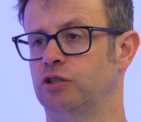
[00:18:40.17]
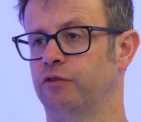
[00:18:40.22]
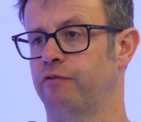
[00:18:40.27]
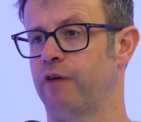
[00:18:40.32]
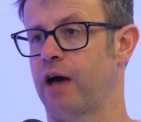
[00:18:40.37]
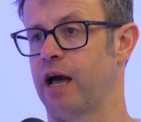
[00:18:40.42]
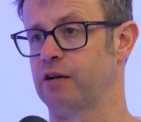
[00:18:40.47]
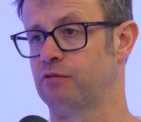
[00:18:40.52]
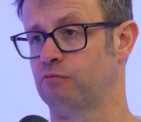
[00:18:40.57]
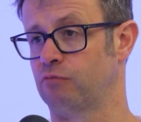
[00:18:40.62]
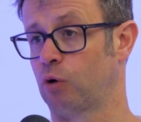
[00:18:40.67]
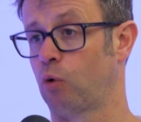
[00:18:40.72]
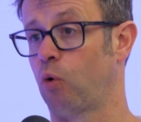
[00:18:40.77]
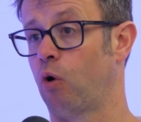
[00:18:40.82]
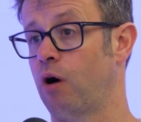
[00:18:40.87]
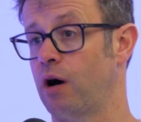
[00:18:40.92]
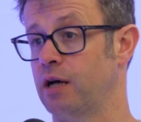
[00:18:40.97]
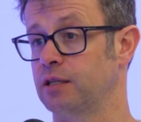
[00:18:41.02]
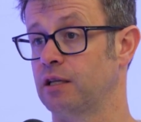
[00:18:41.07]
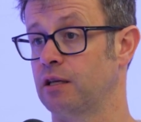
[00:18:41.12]
effect
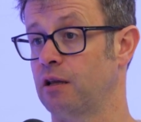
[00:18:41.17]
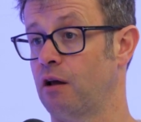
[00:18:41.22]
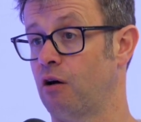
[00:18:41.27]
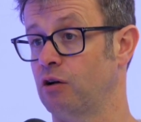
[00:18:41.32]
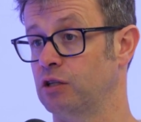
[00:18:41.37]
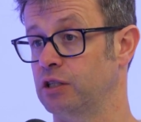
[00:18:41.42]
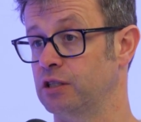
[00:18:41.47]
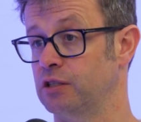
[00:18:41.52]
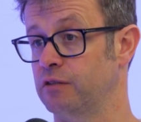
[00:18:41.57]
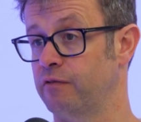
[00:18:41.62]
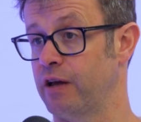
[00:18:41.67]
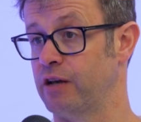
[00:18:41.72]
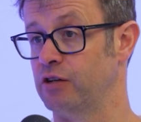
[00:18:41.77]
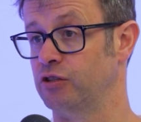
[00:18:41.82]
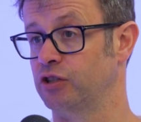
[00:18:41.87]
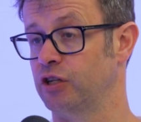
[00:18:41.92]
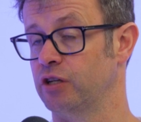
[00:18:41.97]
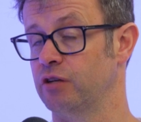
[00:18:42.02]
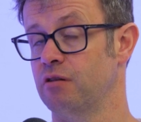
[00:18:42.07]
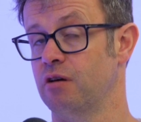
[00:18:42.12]
requires a large
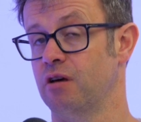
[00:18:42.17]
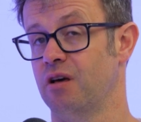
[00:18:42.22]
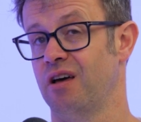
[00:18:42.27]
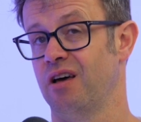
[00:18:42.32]
intervention.